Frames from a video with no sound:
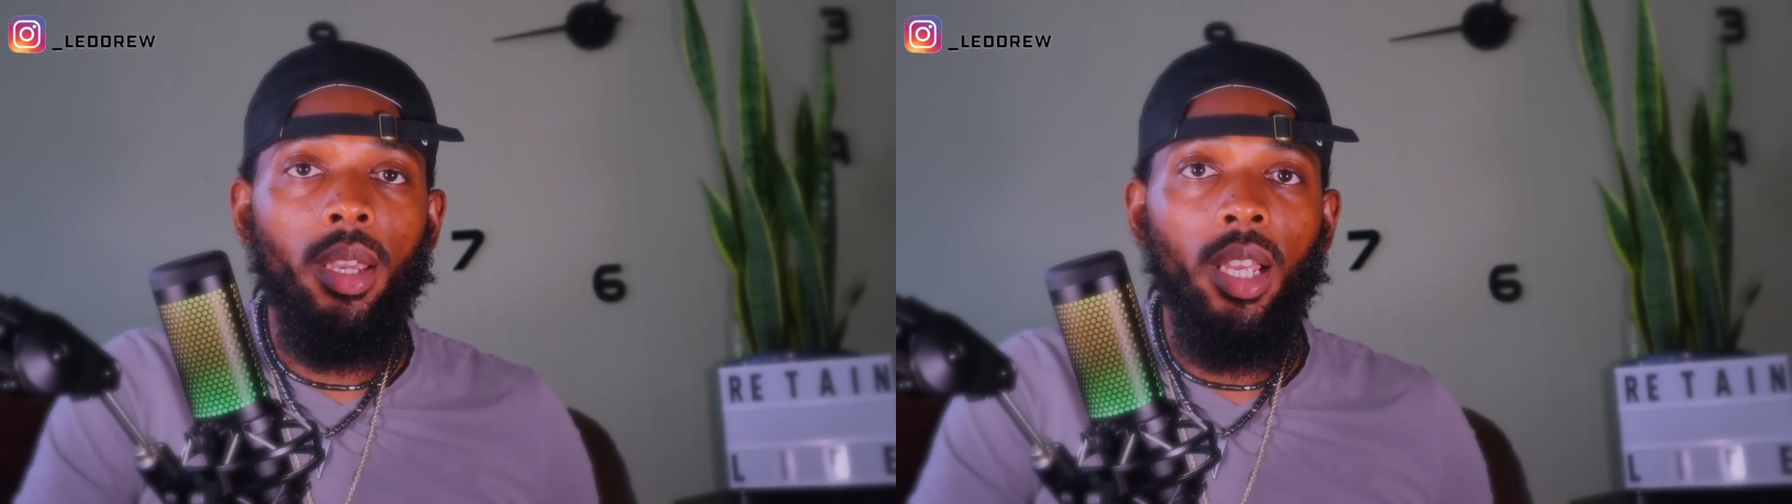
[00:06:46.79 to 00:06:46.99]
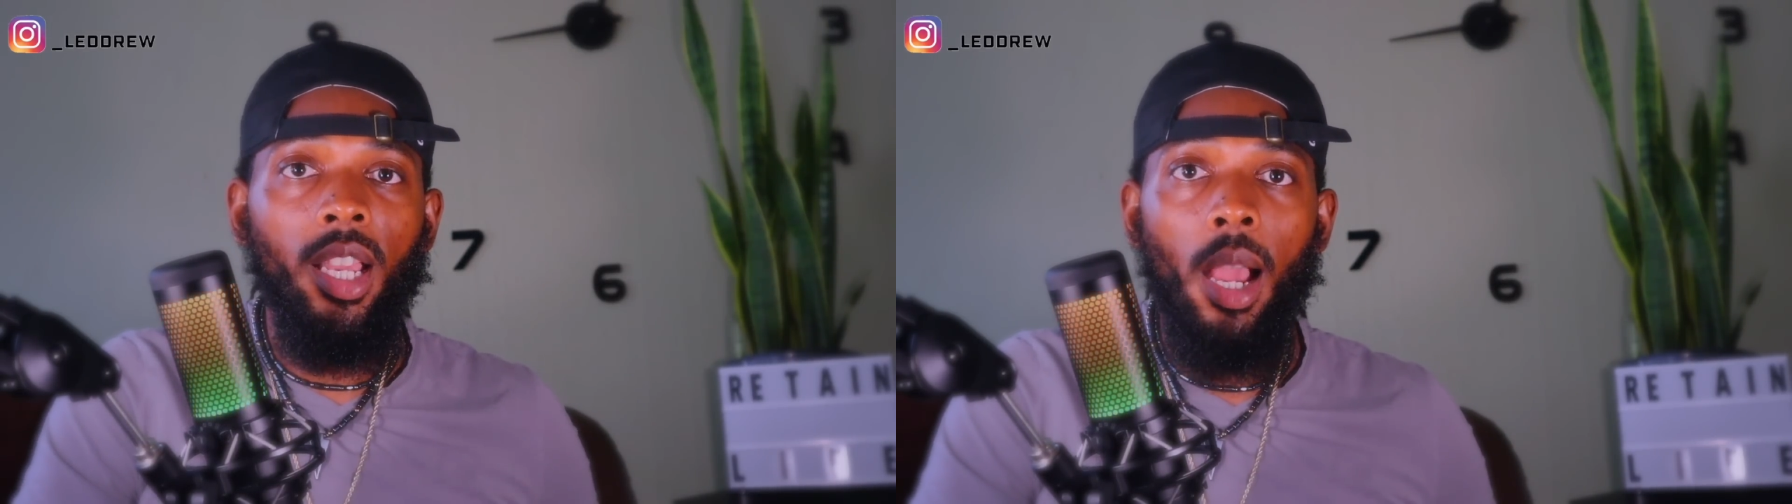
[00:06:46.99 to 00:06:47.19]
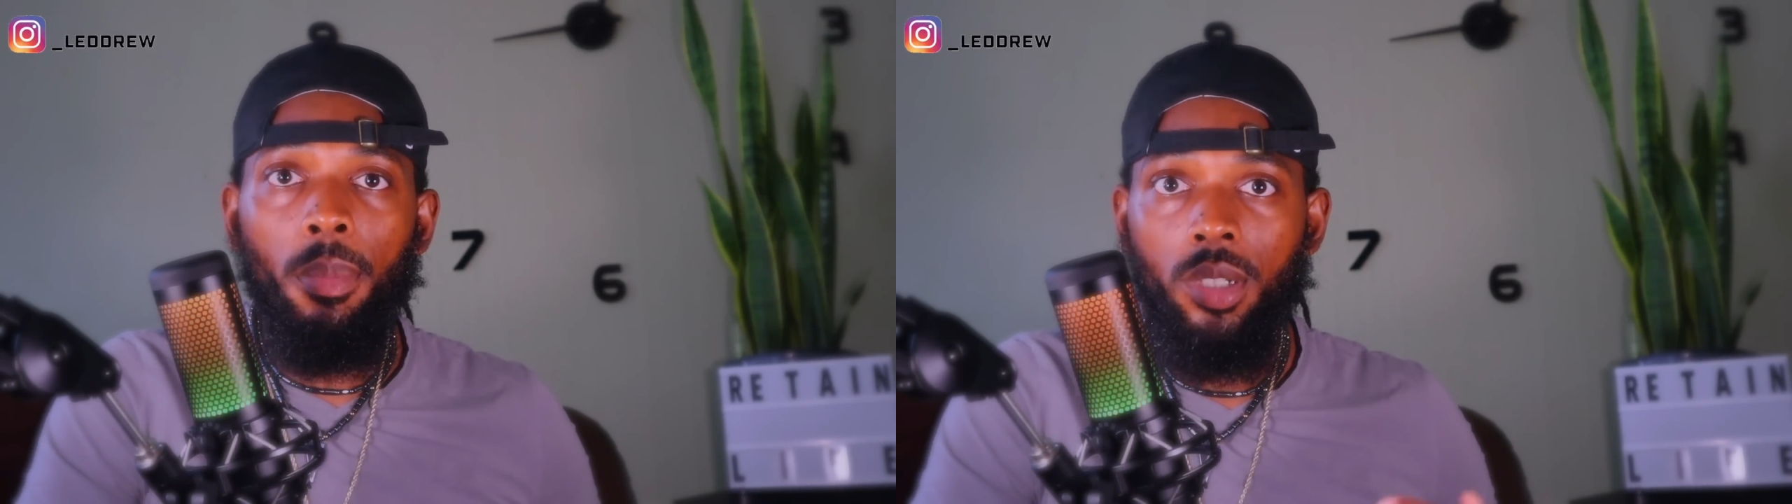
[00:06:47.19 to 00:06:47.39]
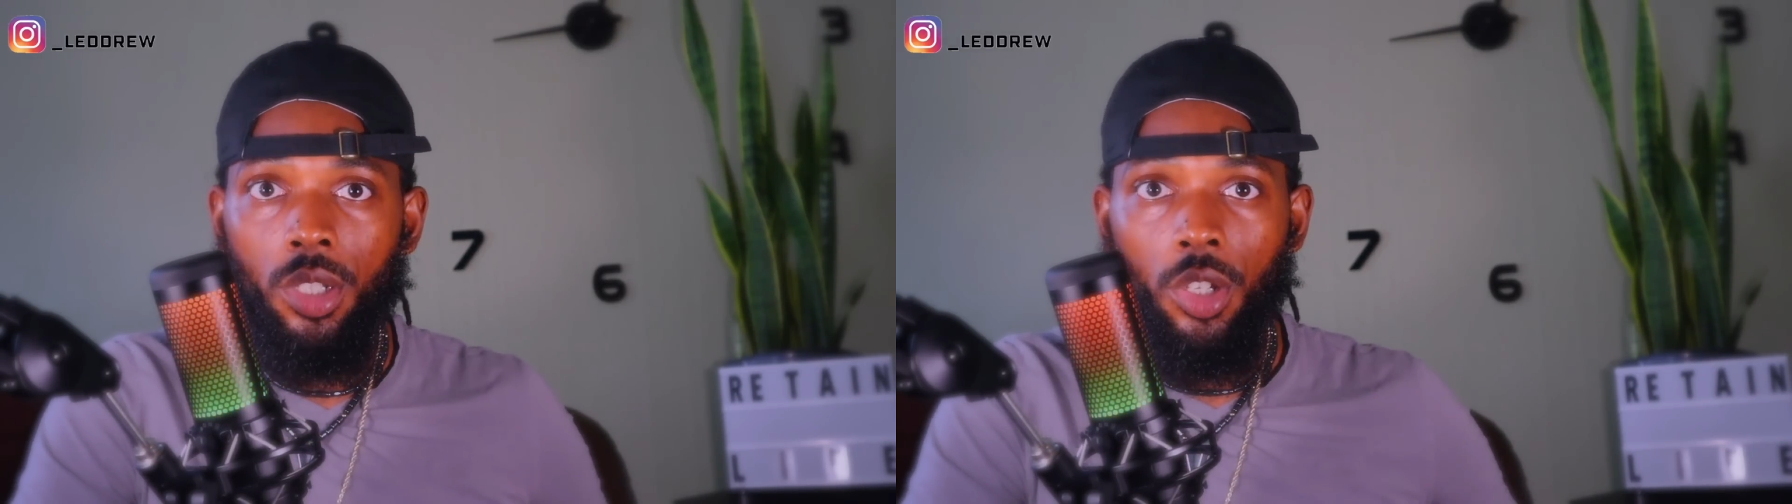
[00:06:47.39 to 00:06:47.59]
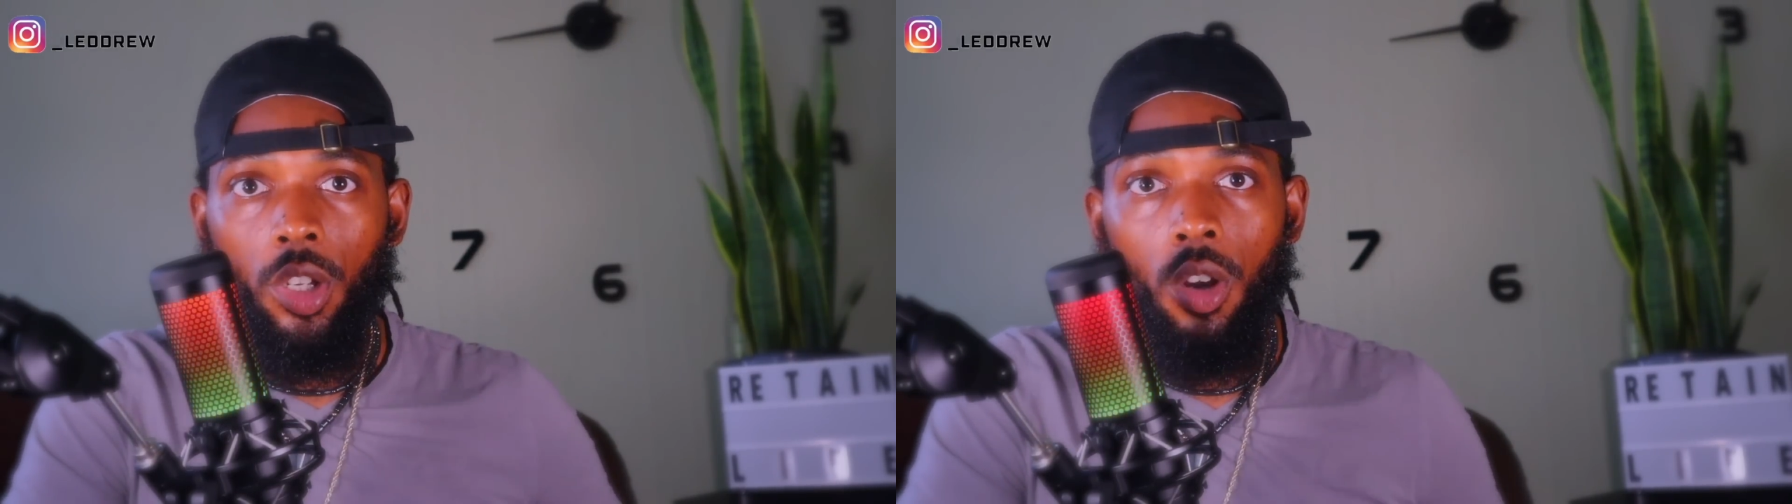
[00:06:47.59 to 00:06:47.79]
and
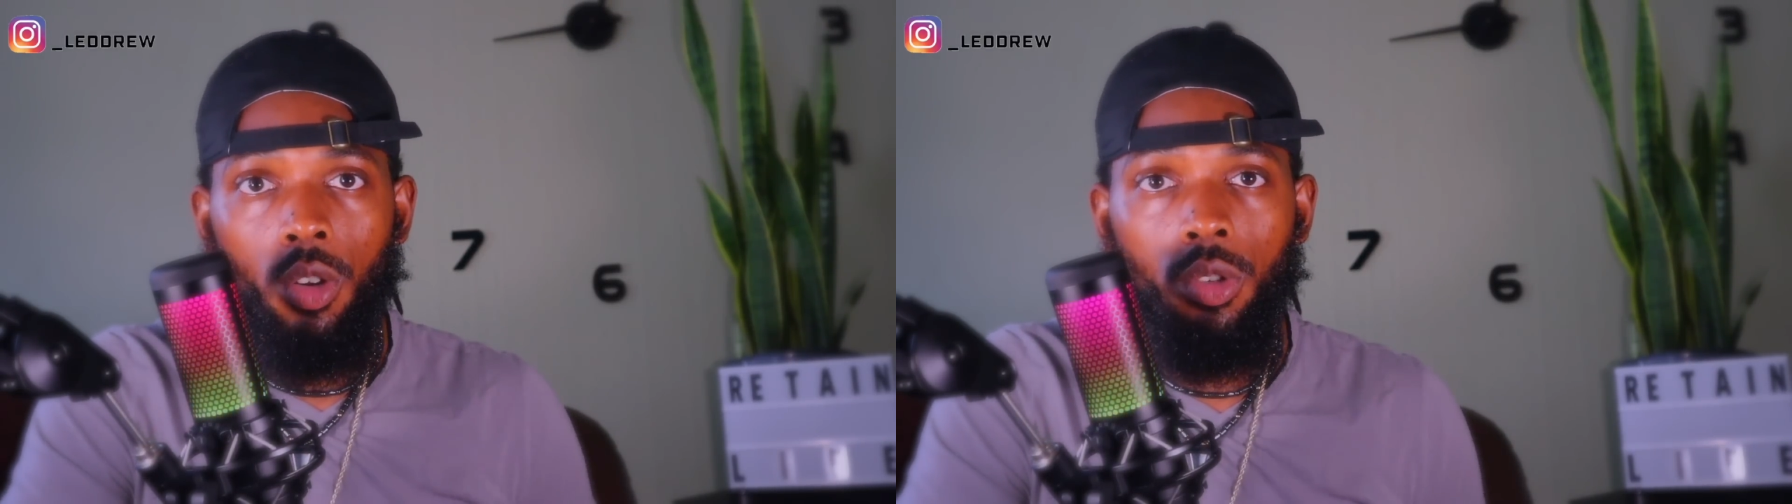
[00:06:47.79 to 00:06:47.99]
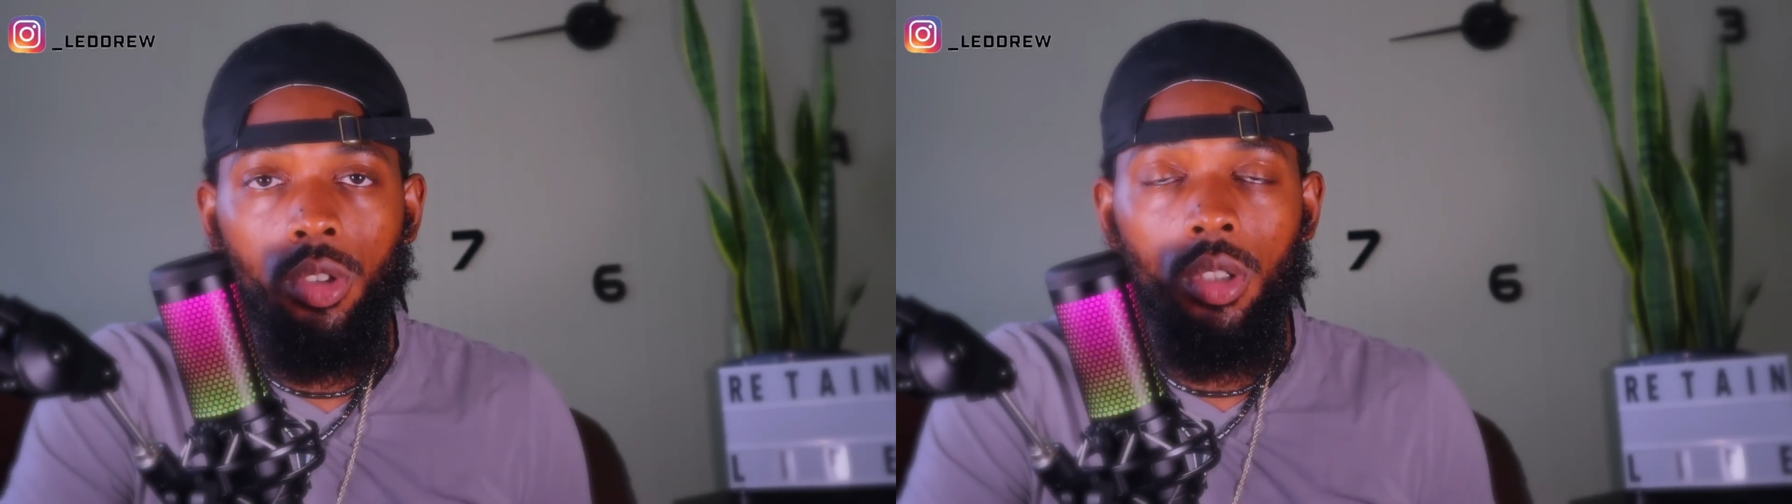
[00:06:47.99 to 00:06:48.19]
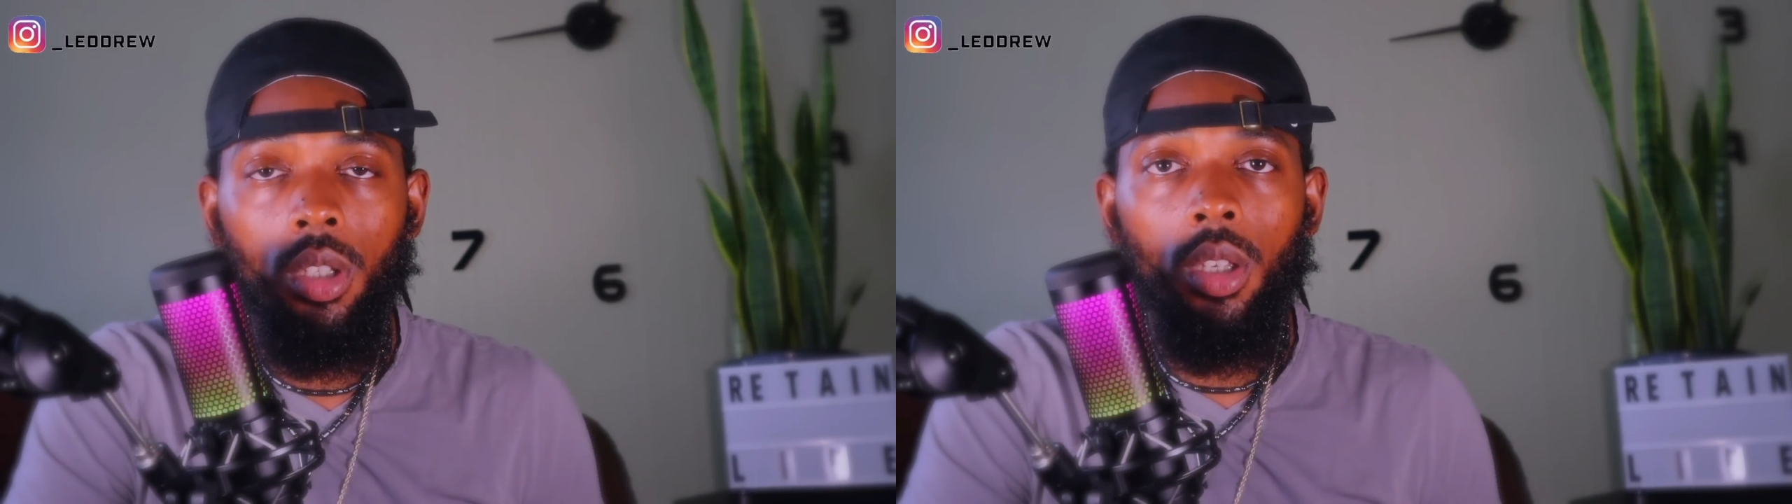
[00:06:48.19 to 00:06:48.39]
accomplishing your goals,